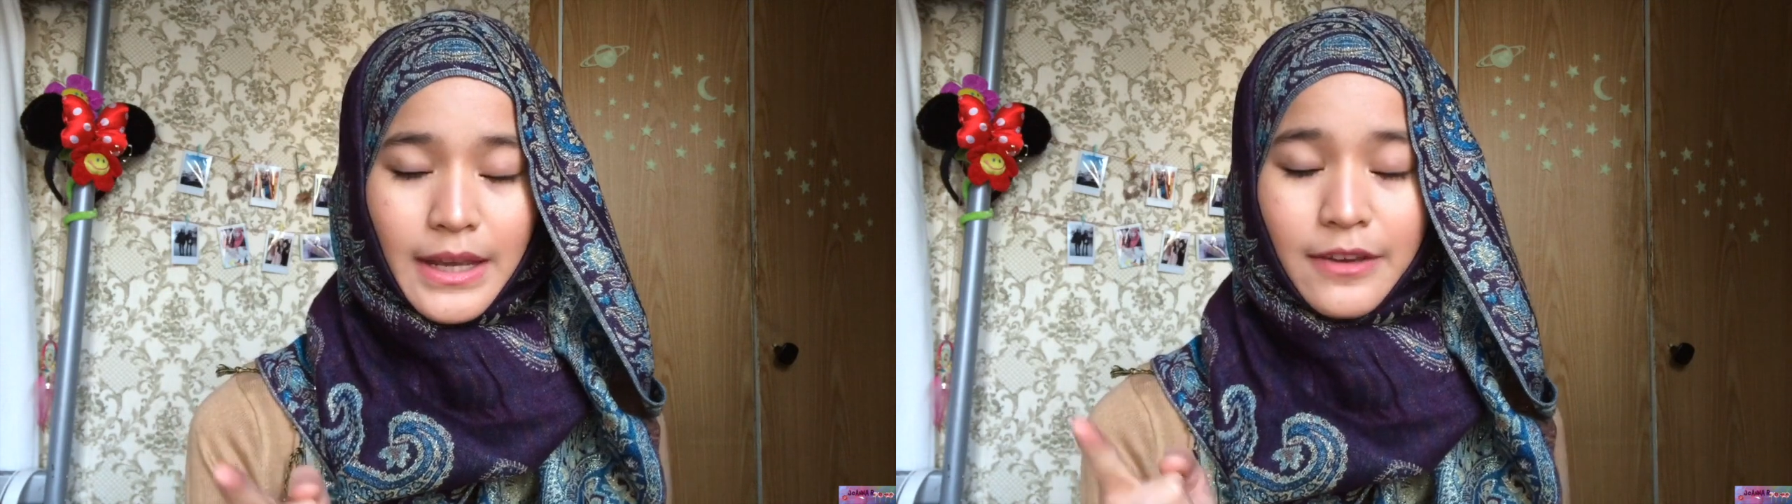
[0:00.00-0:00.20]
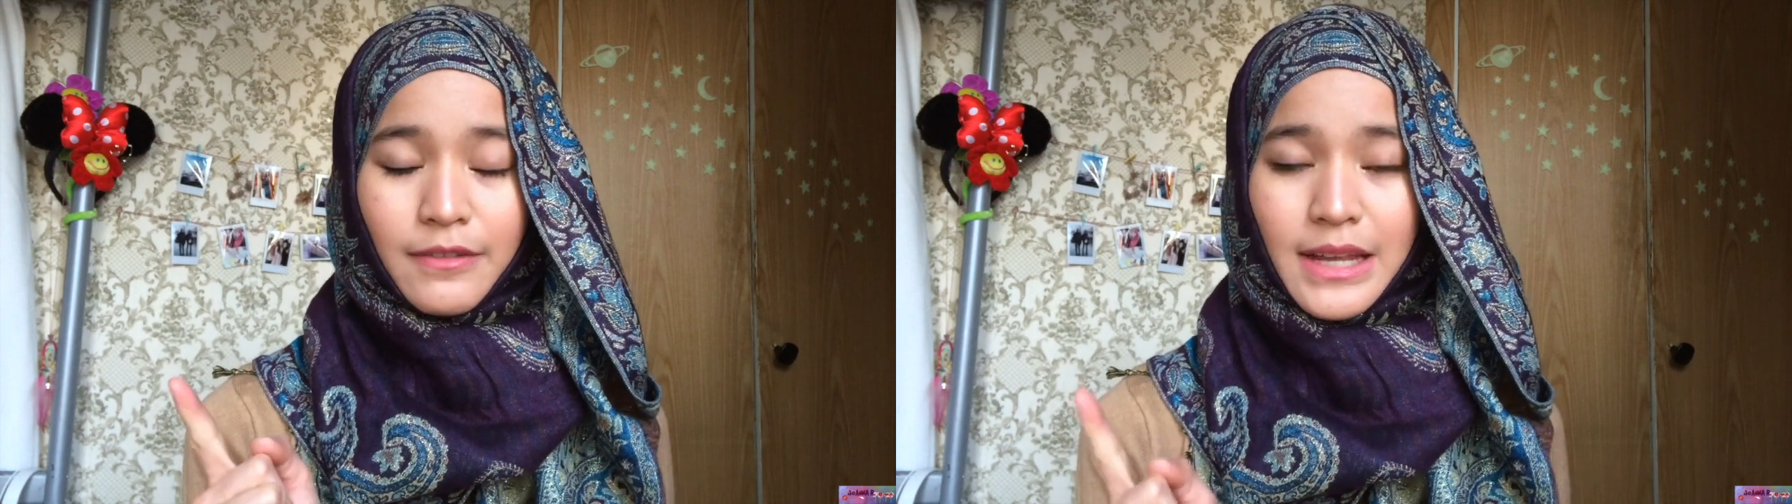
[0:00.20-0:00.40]

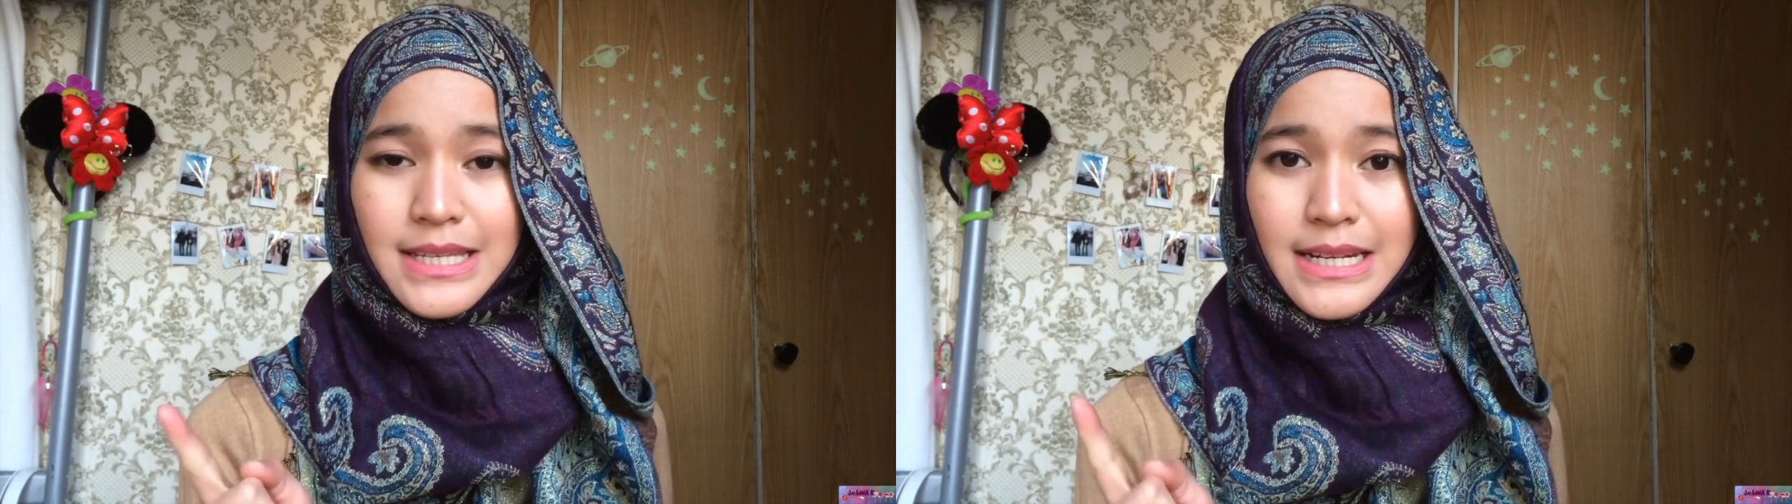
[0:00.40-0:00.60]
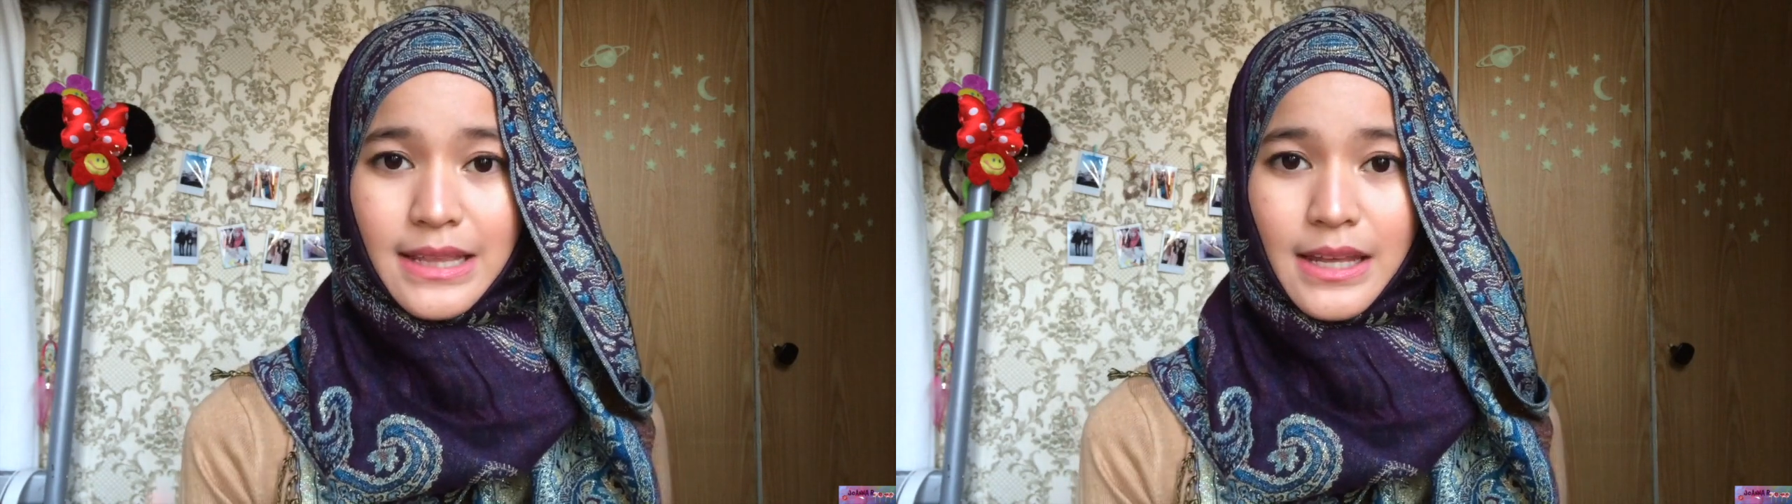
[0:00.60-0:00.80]
if
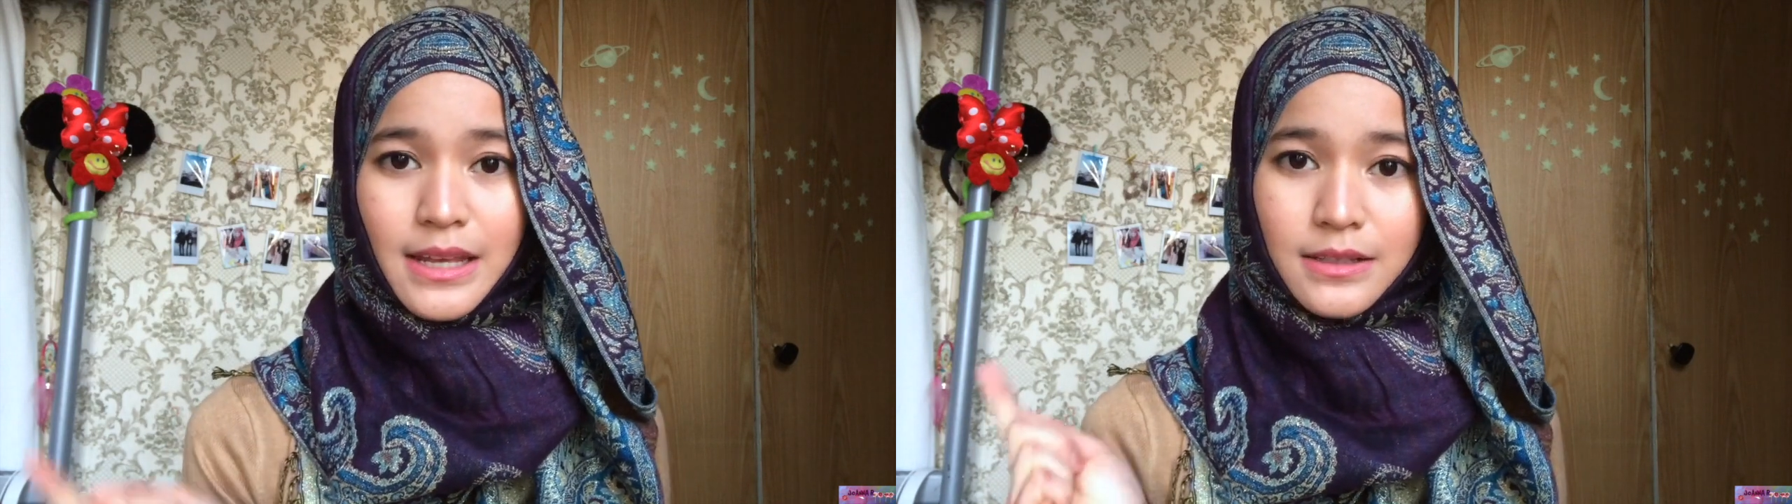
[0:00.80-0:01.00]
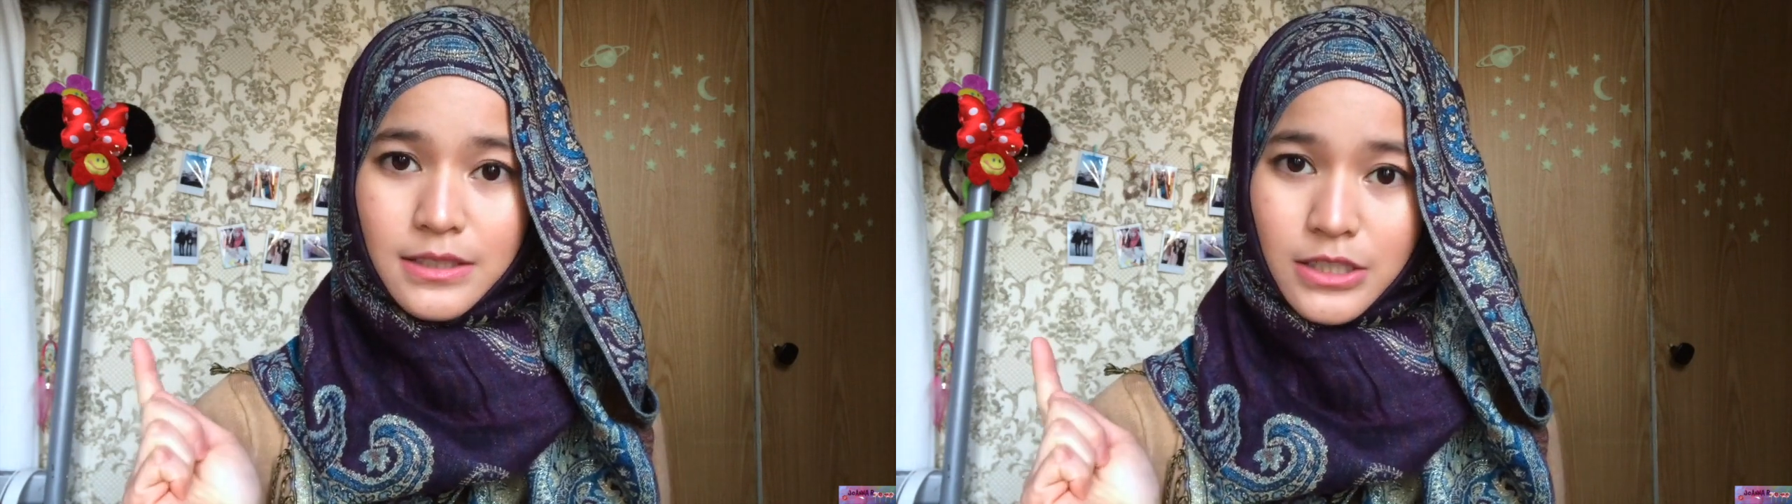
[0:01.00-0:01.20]
there's anything,